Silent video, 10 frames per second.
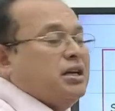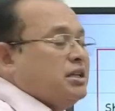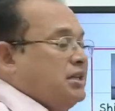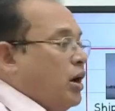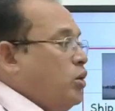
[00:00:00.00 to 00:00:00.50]

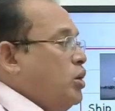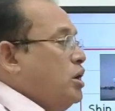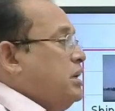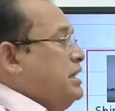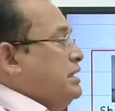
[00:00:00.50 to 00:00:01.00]
Now,
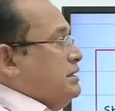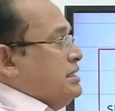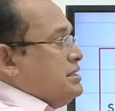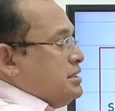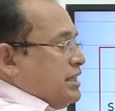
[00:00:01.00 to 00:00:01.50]
in
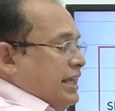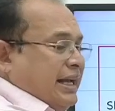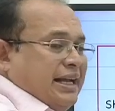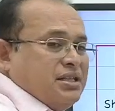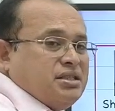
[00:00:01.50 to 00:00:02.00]
this
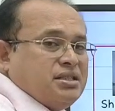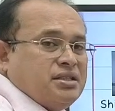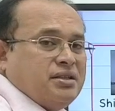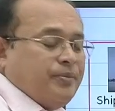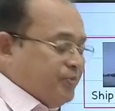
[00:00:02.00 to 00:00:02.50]
case,
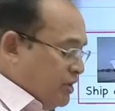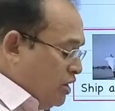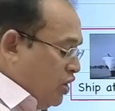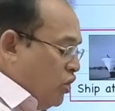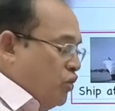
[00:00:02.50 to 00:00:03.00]

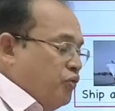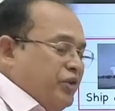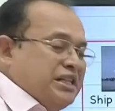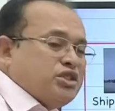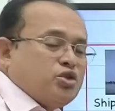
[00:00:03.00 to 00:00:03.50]

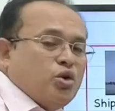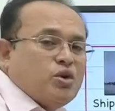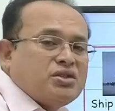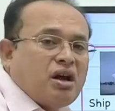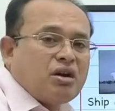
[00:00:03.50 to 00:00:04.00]
which
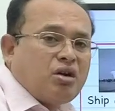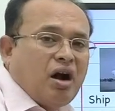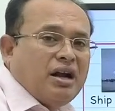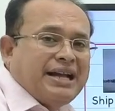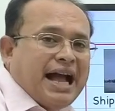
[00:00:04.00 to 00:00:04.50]
goods are
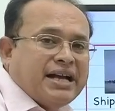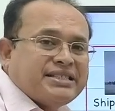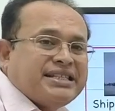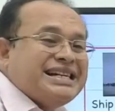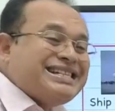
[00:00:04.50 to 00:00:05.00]
called as
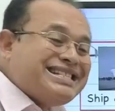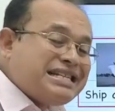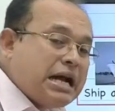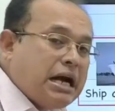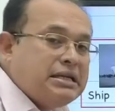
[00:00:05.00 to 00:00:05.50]

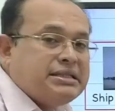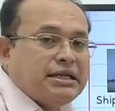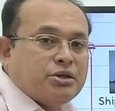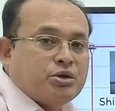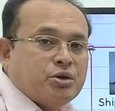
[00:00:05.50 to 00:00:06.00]

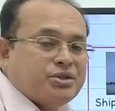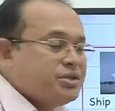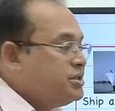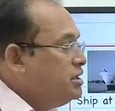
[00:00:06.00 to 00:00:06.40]
transit goods?